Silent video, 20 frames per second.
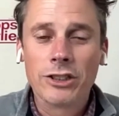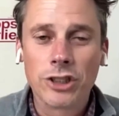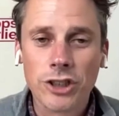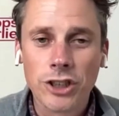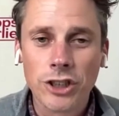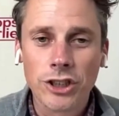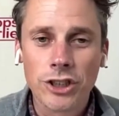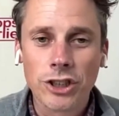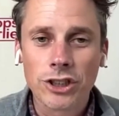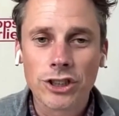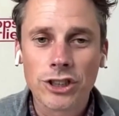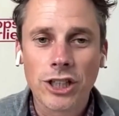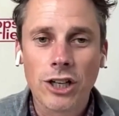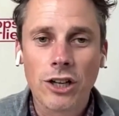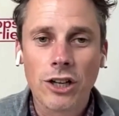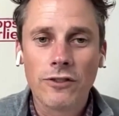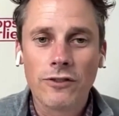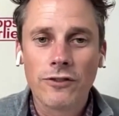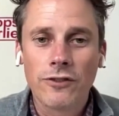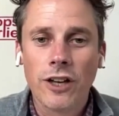maybe
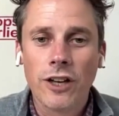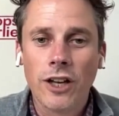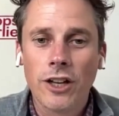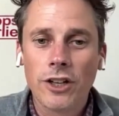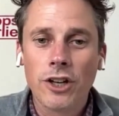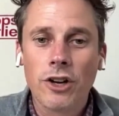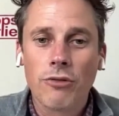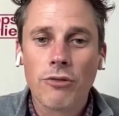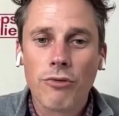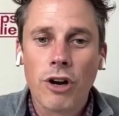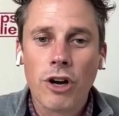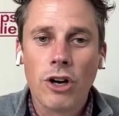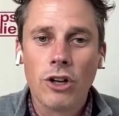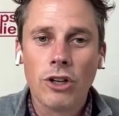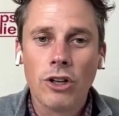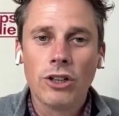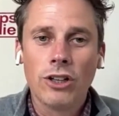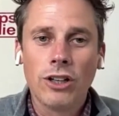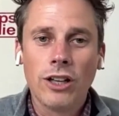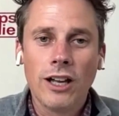introduce yourself and
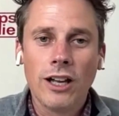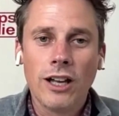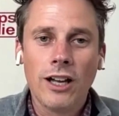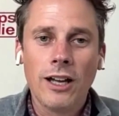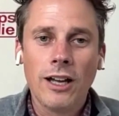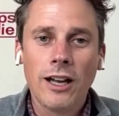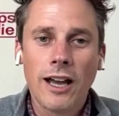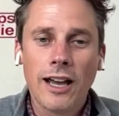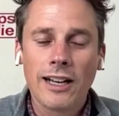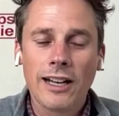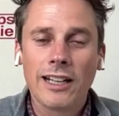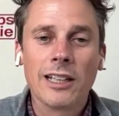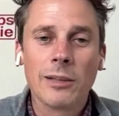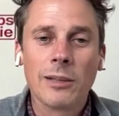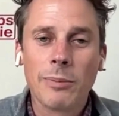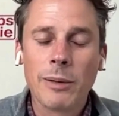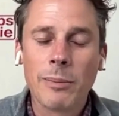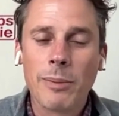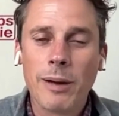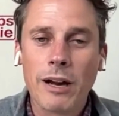your role, uh,
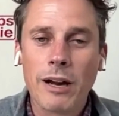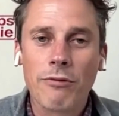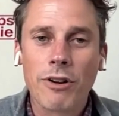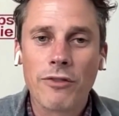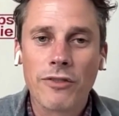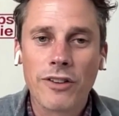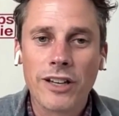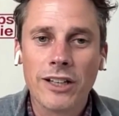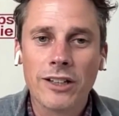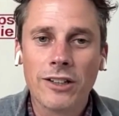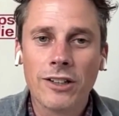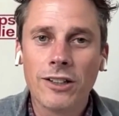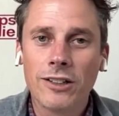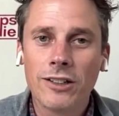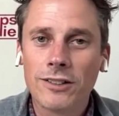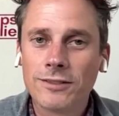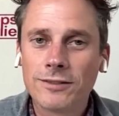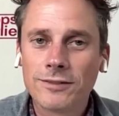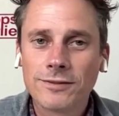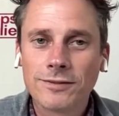and a little bit about
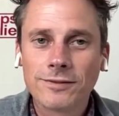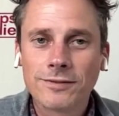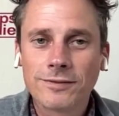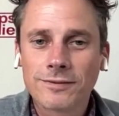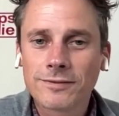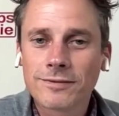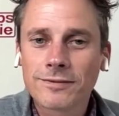Reveal.